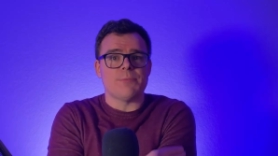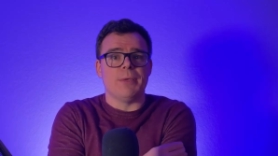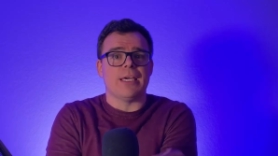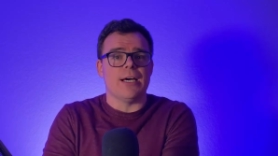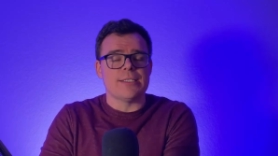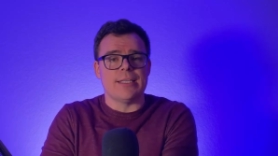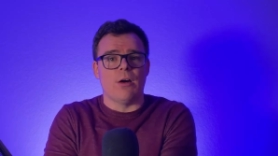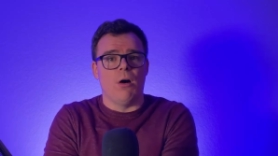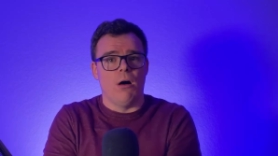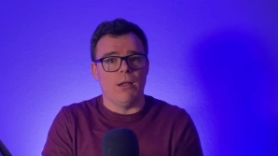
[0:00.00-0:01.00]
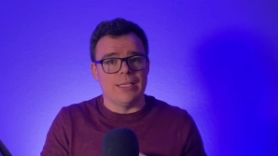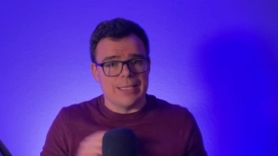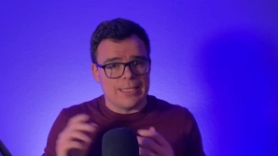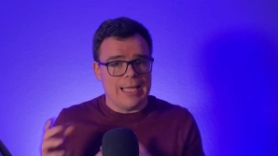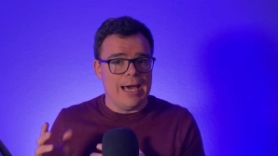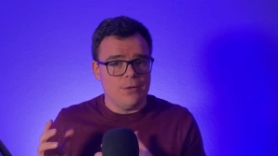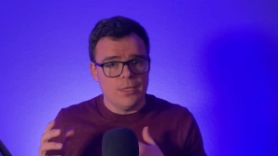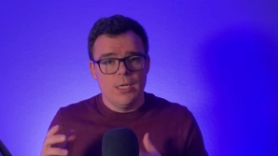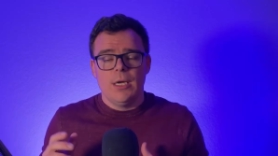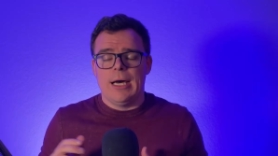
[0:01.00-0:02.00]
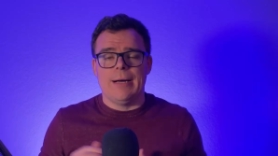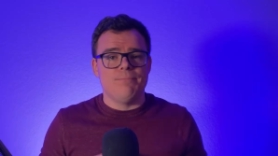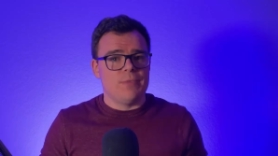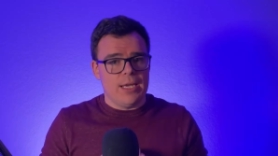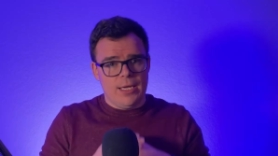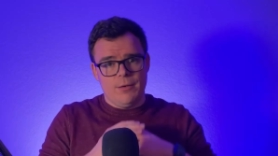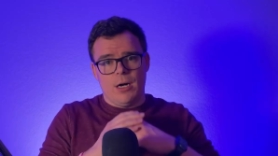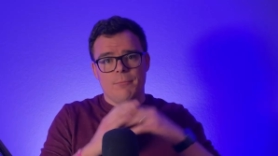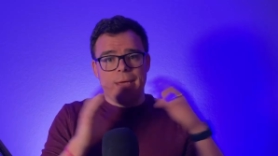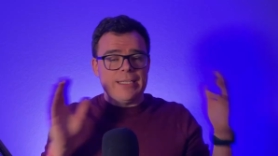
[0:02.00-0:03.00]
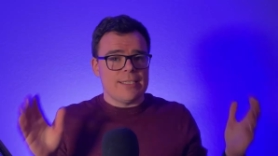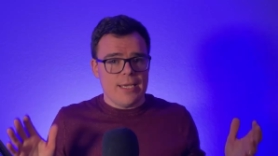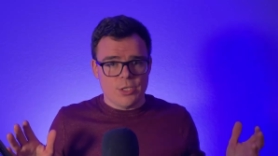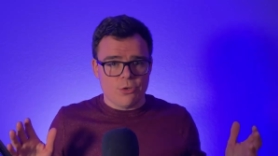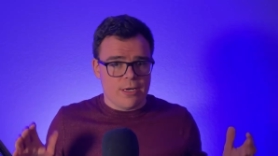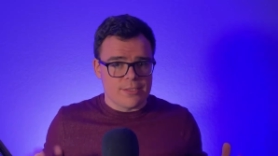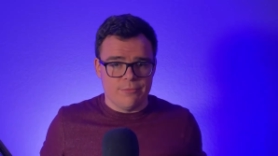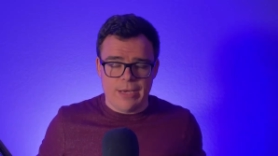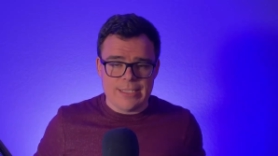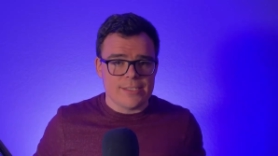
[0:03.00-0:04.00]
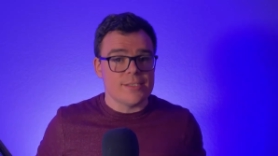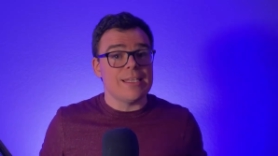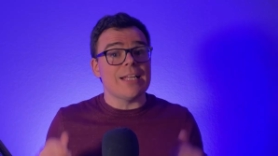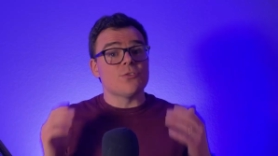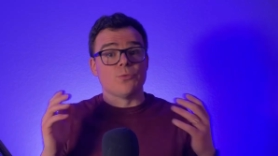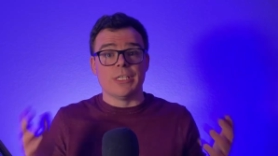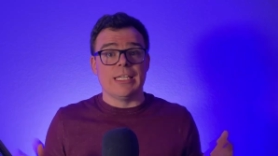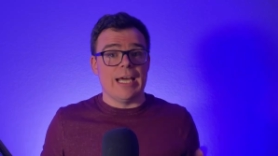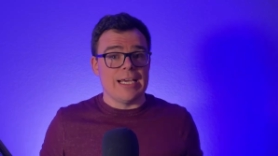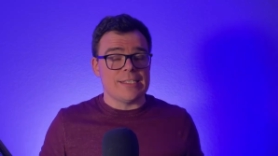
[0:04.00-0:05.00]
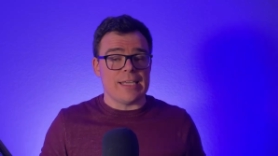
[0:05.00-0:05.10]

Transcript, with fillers: Because they're all in the cloud, um, they are maintained across devices. That's really nice.